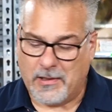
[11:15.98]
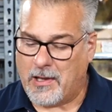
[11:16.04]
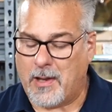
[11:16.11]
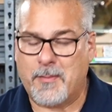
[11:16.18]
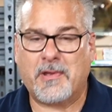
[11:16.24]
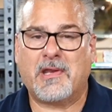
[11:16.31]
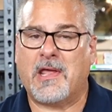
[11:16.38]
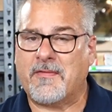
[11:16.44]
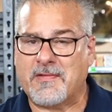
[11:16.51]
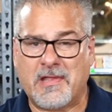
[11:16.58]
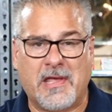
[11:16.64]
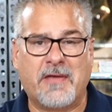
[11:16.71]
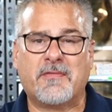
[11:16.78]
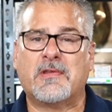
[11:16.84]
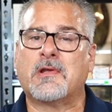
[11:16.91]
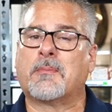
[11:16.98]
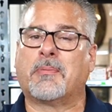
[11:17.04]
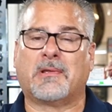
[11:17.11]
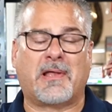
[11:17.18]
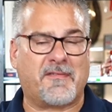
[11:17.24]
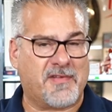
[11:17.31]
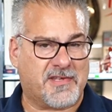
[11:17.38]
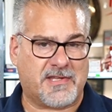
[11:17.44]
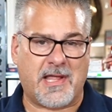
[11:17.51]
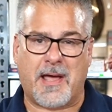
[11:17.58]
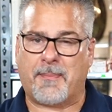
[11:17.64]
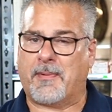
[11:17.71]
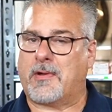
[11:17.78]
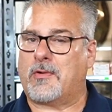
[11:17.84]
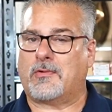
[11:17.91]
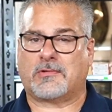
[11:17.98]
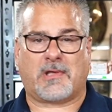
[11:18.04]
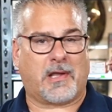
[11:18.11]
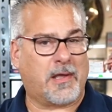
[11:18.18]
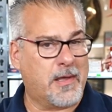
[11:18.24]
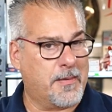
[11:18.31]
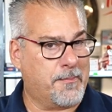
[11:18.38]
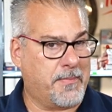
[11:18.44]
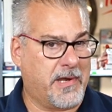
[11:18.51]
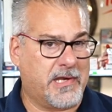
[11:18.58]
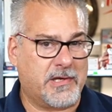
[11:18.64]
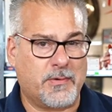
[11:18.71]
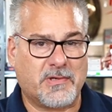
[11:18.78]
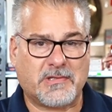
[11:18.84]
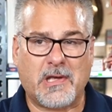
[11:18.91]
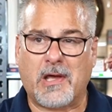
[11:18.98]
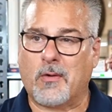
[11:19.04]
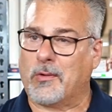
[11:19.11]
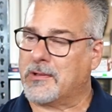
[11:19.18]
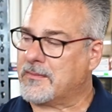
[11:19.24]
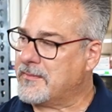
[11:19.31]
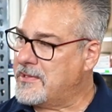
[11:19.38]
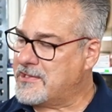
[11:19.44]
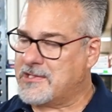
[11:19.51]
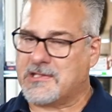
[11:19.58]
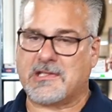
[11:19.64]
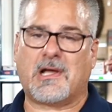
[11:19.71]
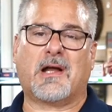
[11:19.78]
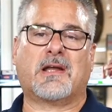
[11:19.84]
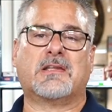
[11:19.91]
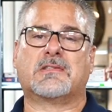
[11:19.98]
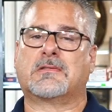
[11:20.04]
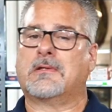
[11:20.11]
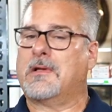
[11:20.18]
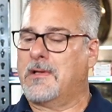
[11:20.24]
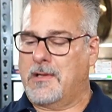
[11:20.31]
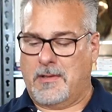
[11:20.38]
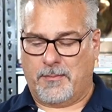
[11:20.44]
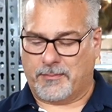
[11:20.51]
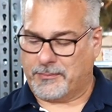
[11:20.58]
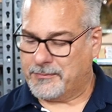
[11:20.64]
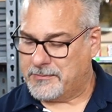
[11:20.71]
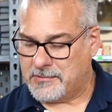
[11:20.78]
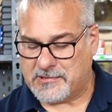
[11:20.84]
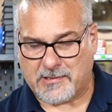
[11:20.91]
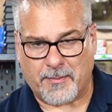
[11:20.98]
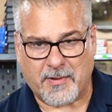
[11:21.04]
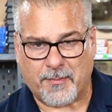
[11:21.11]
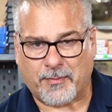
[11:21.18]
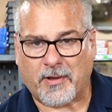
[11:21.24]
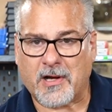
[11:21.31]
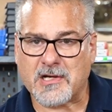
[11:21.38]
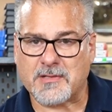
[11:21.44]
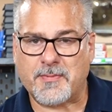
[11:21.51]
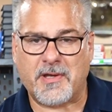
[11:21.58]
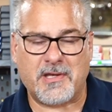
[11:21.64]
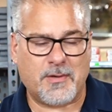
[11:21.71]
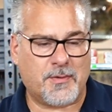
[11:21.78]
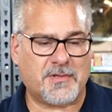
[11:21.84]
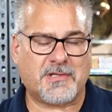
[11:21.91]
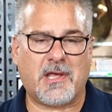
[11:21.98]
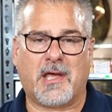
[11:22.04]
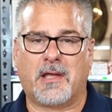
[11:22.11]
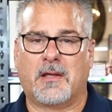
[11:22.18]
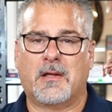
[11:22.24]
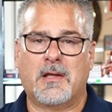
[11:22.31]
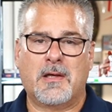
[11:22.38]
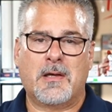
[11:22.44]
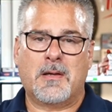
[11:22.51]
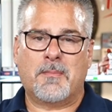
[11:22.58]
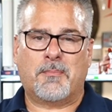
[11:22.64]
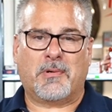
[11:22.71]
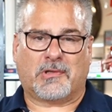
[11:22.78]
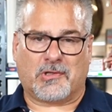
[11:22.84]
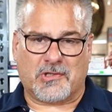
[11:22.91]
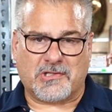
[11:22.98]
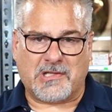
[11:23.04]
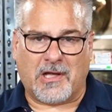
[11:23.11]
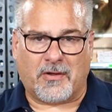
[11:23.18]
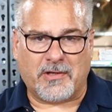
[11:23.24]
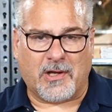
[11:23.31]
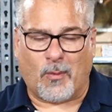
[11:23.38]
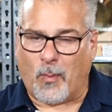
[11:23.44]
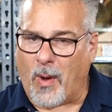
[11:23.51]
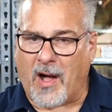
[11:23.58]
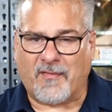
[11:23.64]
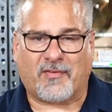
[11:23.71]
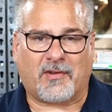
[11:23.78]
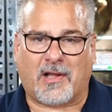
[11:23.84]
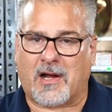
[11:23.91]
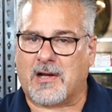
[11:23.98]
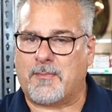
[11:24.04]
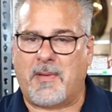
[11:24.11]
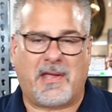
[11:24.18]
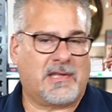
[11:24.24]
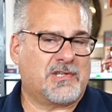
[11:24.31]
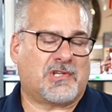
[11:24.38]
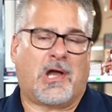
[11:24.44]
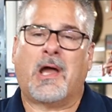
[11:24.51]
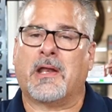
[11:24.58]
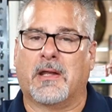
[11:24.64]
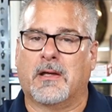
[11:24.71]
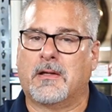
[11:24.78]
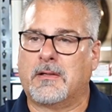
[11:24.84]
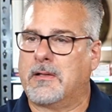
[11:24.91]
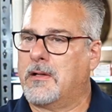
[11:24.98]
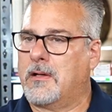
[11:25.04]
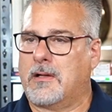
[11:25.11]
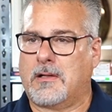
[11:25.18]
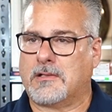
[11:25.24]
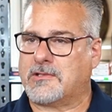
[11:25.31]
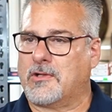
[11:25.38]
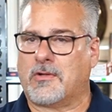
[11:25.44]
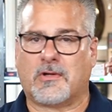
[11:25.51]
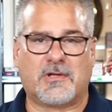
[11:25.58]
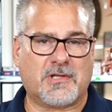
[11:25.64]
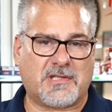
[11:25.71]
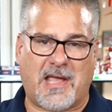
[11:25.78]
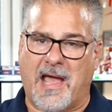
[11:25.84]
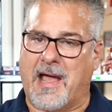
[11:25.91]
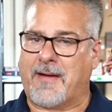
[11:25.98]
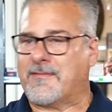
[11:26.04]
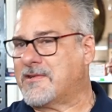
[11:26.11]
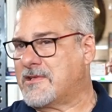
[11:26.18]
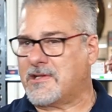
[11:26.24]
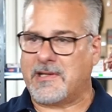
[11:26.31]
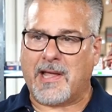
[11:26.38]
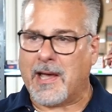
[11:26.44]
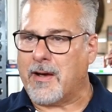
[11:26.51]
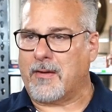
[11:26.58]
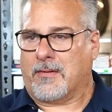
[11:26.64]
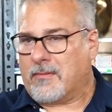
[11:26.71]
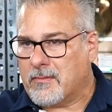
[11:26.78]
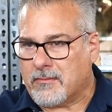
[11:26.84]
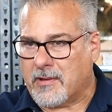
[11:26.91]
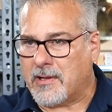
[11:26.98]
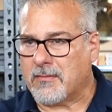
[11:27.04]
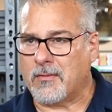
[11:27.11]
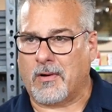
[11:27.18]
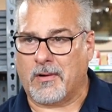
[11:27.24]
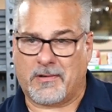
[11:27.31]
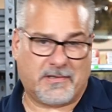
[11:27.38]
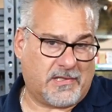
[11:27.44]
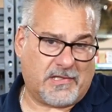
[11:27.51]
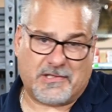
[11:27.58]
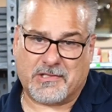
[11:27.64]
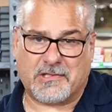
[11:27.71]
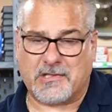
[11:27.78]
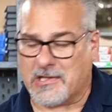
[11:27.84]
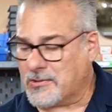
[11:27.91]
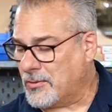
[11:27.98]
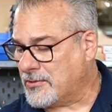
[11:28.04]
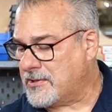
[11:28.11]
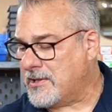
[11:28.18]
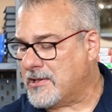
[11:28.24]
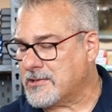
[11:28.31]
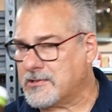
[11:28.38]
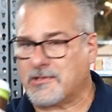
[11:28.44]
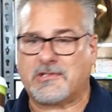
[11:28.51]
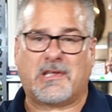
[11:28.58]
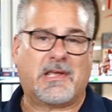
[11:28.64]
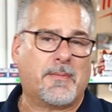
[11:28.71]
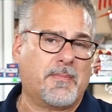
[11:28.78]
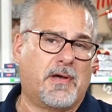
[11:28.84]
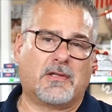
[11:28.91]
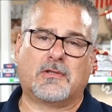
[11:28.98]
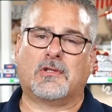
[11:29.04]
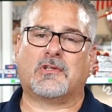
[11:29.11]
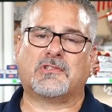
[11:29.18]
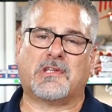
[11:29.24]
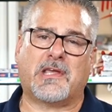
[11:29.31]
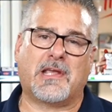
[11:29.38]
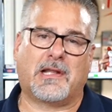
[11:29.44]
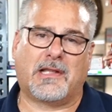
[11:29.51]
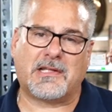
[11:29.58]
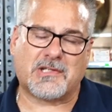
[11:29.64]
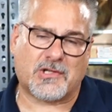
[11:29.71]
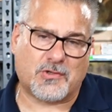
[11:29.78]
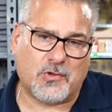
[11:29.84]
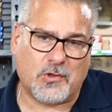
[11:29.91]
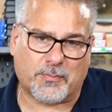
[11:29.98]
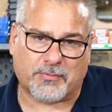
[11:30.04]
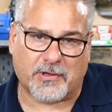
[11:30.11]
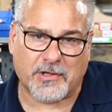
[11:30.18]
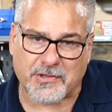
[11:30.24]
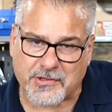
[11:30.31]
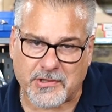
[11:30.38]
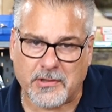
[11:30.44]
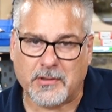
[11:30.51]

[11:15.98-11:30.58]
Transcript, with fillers: I mean, even even your beloved Snap-on, who's like made in USA, all their wrenches, sockets, some of their pliers made in USA, but they're selling you a waffle iron made in China. So they're just averaging down, right or wrong. It's just that's all it is. They'll sell you they'll sell you an electric toothbrush.